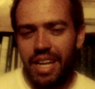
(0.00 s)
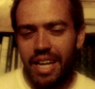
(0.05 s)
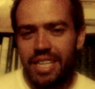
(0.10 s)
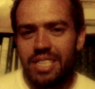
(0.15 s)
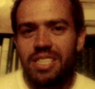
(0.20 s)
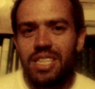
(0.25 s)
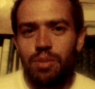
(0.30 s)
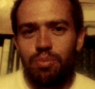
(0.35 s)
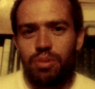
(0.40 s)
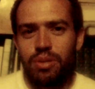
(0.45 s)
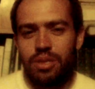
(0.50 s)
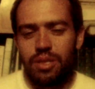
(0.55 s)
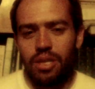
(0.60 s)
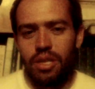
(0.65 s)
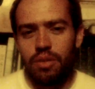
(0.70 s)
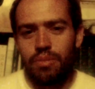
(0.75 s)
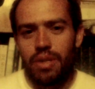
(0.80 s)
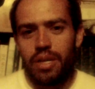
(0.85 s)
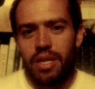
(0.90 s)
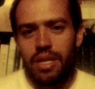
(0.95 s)
a slippery
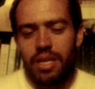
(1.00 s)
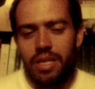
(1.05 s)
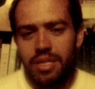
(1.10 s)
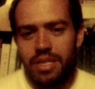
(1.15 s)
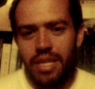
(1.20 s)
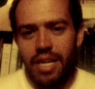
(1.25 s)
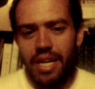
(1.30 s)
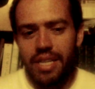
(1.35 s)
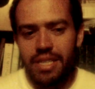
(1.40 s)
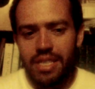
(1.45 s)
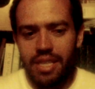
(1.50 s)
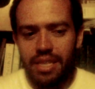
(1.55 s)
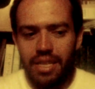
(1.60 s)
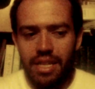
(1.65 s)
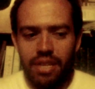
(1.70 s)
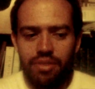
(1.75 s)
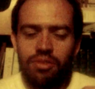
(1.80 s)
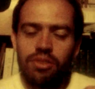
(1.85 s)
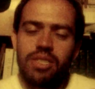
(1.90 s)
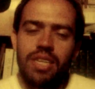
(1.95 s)
slope is the idea
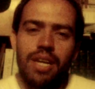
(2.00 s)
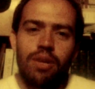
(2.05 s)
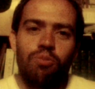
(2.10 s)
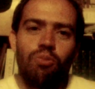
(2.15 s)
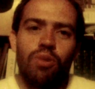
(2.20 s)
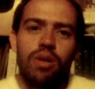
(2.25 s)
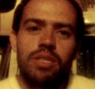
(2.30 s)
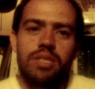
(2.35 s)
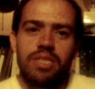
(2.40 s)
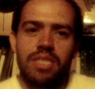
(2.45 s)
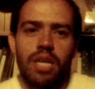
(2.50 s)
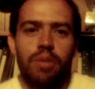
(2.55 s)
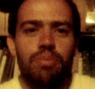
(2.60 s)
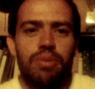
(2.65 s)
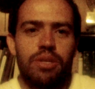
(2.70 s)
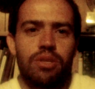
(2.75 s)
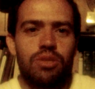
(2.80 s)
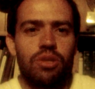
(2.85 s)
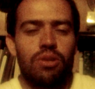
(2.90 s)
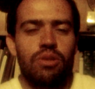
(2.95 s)
that if you take one
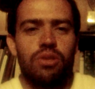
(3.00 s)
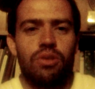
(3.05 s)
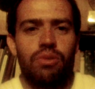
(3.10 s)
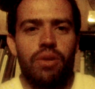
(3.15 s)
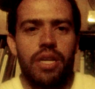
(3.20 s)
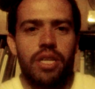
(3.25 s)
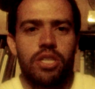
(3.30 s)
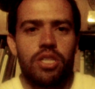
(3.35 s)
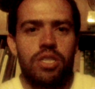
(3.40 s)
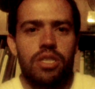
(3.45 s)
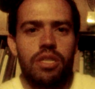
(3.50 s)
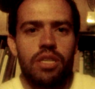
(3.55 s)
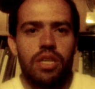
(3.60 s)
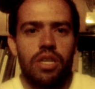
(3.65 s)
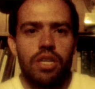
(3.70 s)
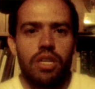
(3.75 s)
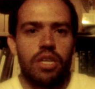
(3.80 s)
step in a certain direction,